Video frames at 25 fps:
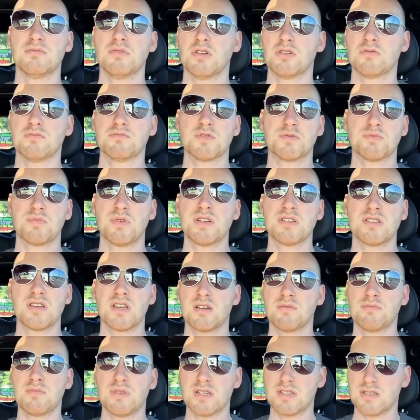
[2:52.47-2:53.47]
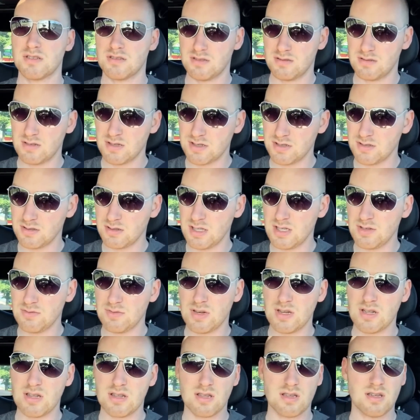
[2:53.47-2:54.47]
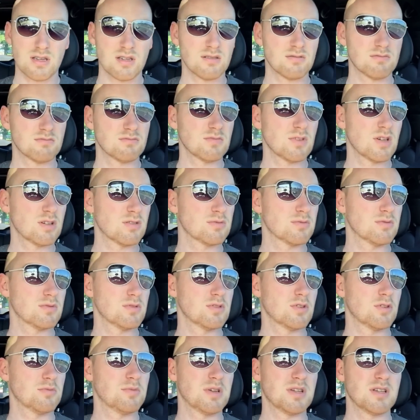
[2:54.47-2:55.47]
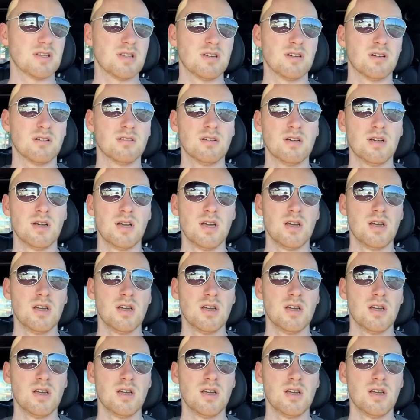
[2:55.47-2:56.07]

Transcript: You know, sprays like a mist, doesn't leave anything, no big deal.